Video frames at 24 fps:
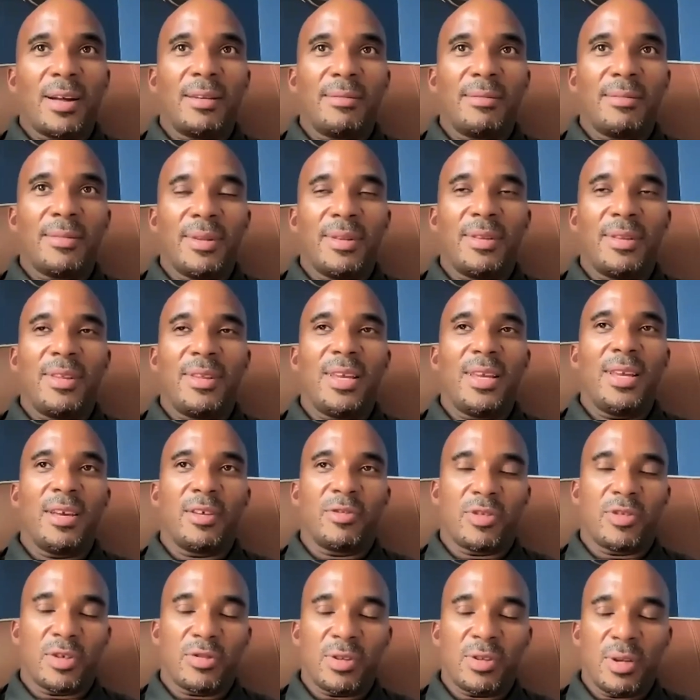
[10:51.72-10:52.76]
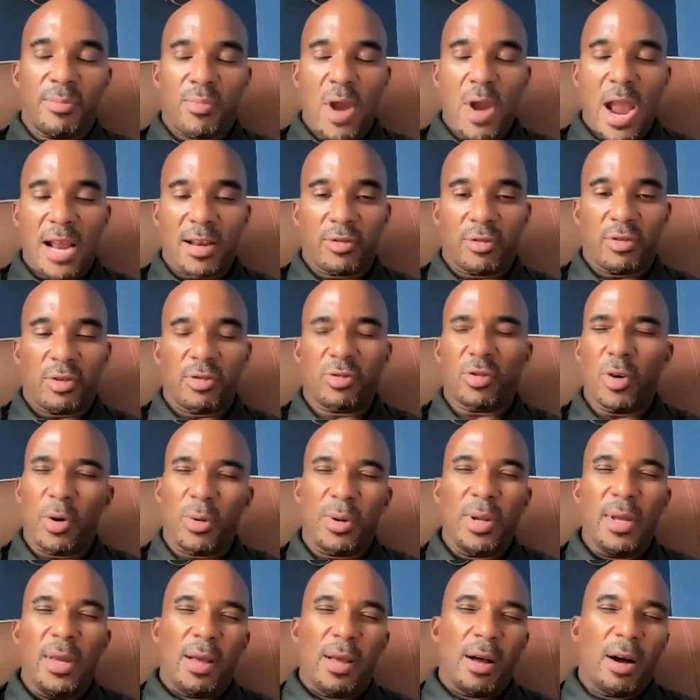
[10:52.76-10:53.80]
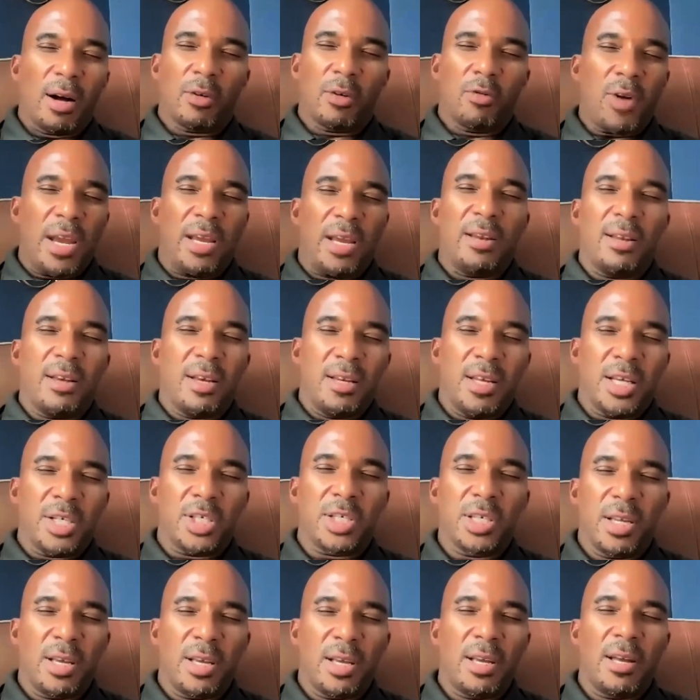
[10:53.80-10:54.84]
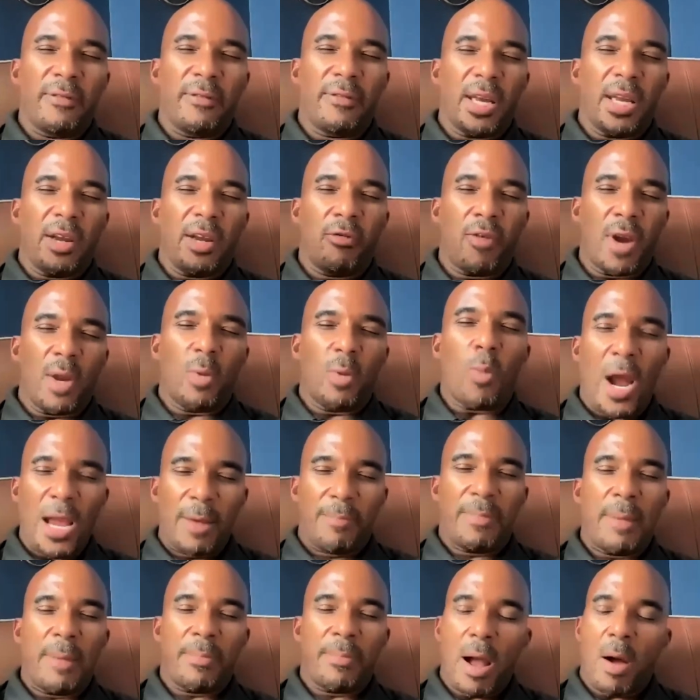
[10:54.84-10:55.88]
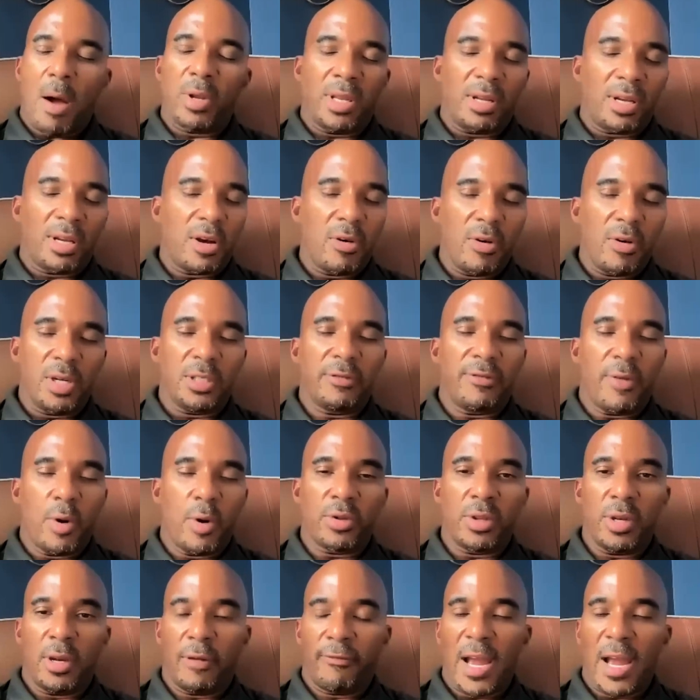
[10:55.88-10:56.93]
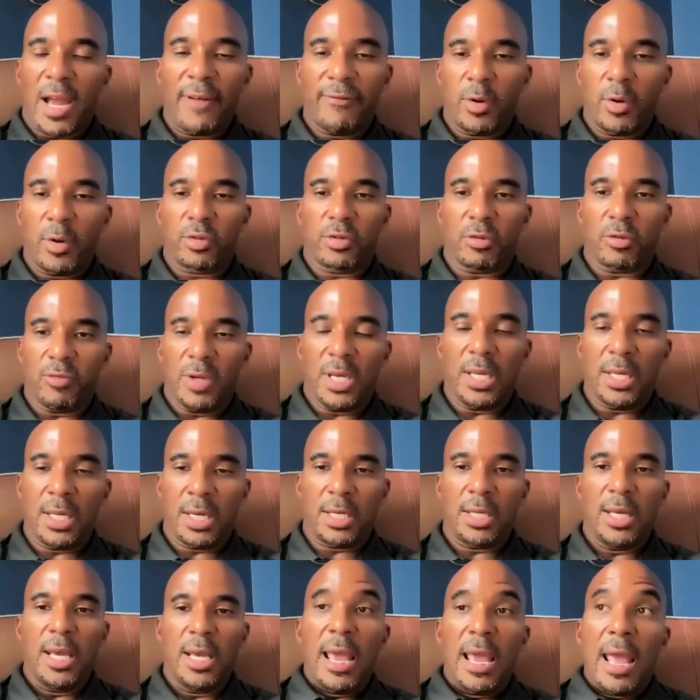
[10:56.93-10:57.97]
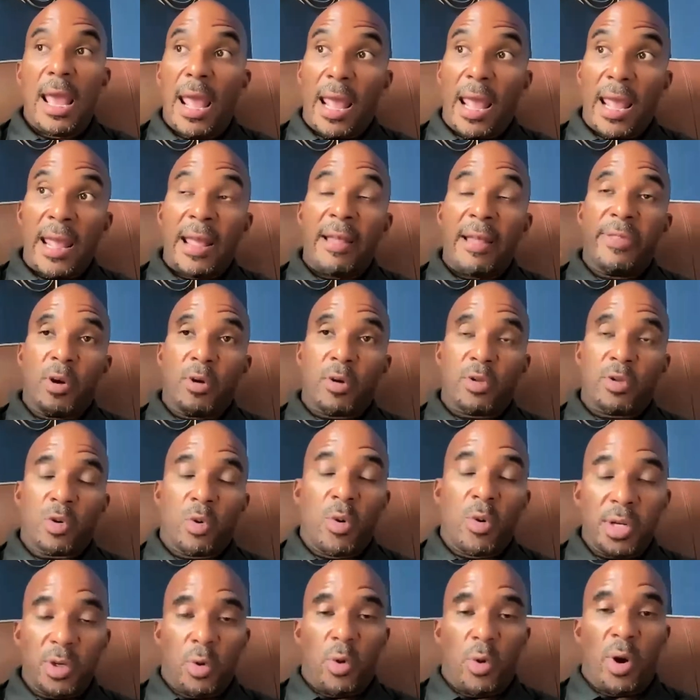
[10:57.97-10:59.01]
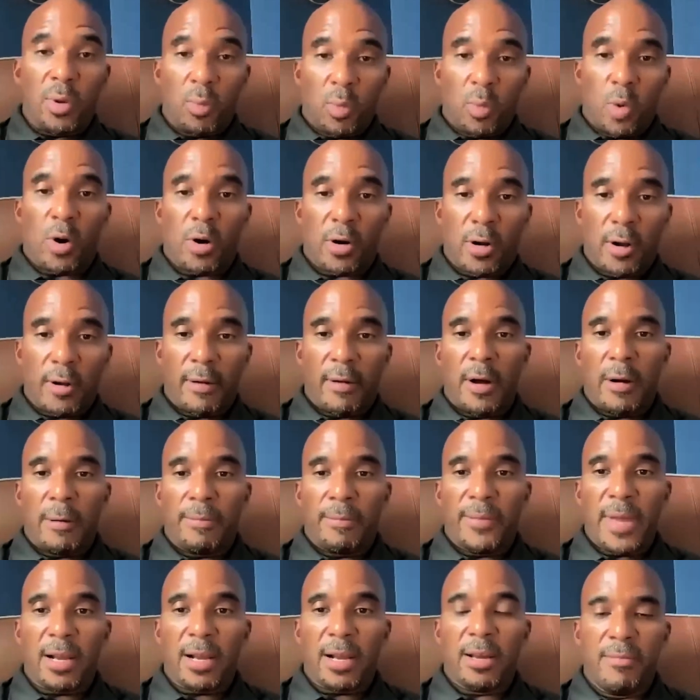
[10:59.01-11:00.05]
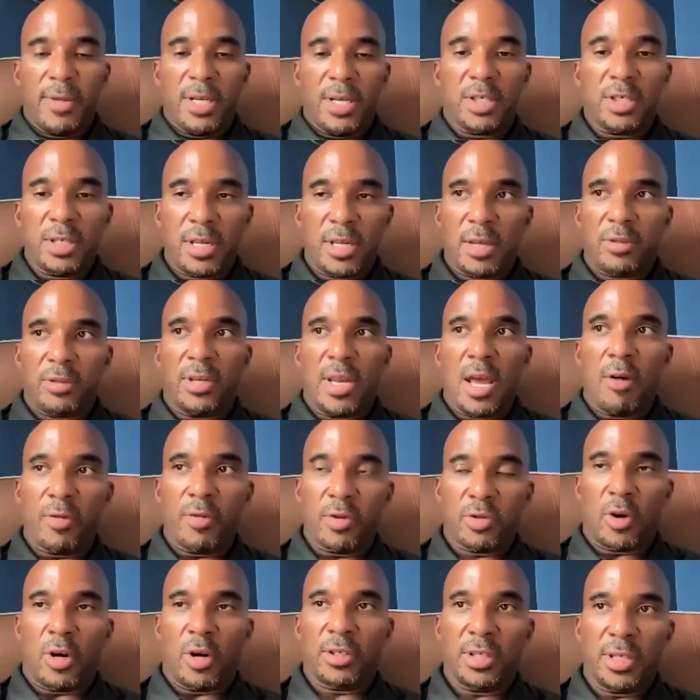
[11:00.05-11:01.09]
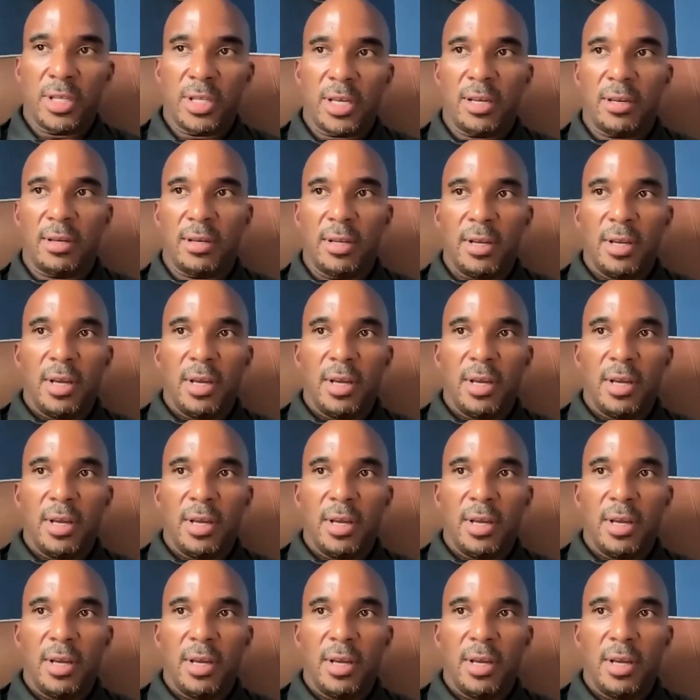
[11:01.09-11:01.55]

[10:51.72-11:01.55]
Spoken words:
the existing practices. So a great initiative, a great white paper. I will encourage folks and invite folks to read it. And there's ongoing work. That commission has now resulted in